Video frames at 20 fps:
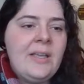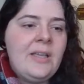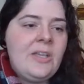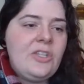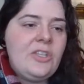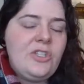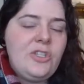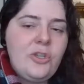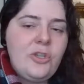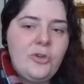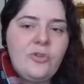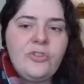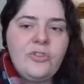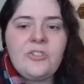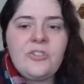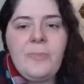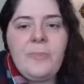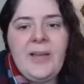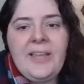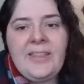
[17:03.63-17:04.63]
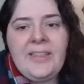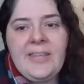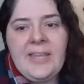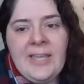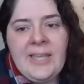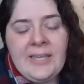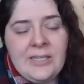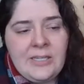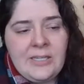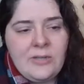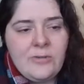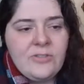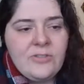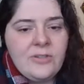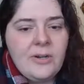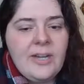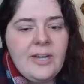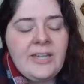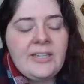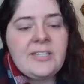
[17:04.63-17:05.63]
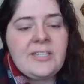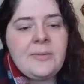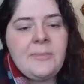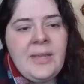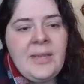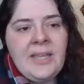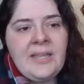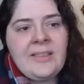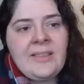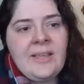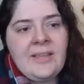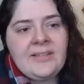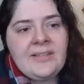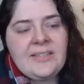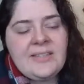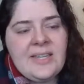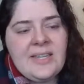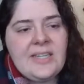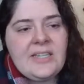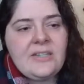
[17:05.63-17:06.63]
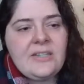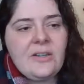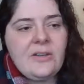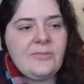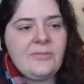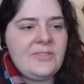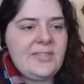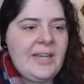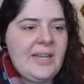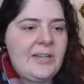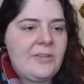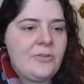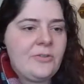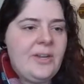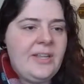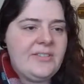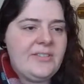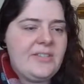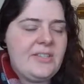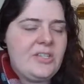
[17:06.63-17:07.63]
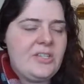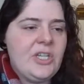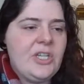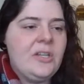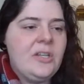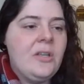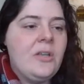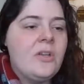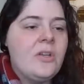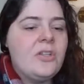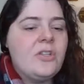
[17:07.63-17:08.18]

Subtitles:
used by the end user and to make that stage of tech transition.